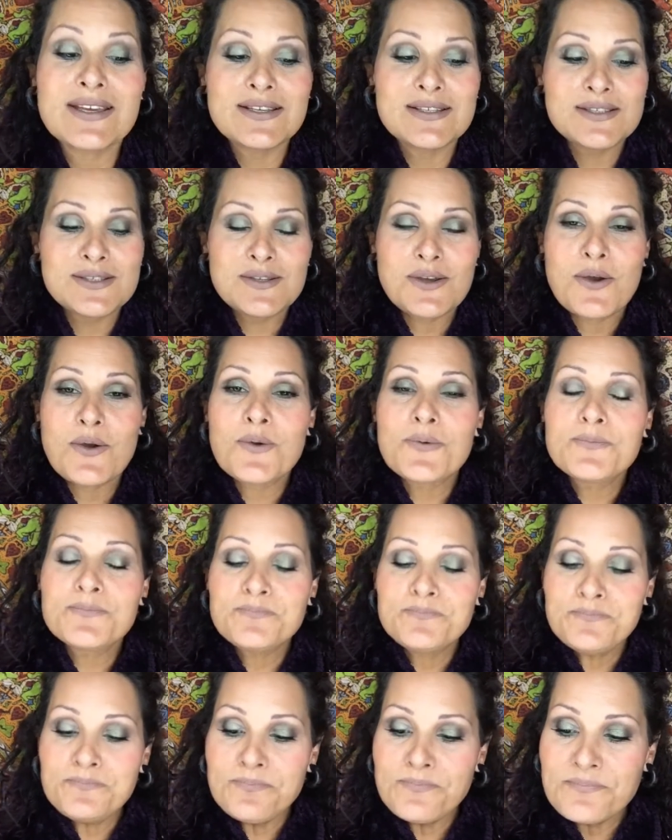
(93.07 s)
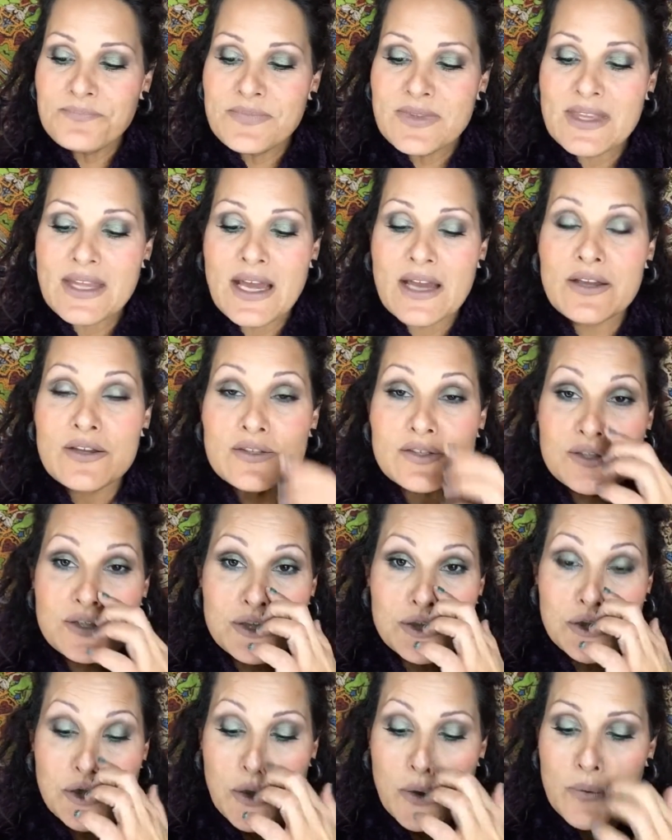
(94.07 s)
so that goes
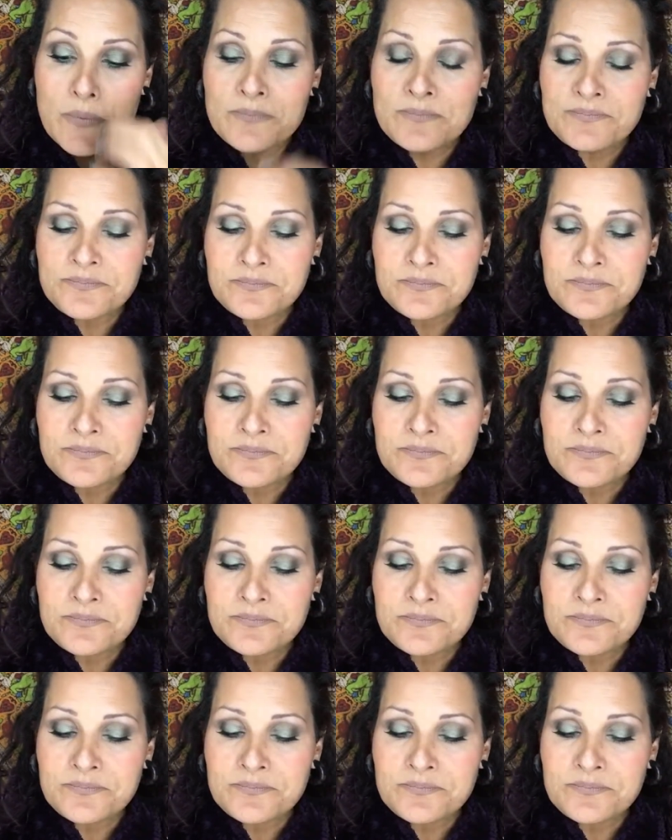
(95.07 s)
to show.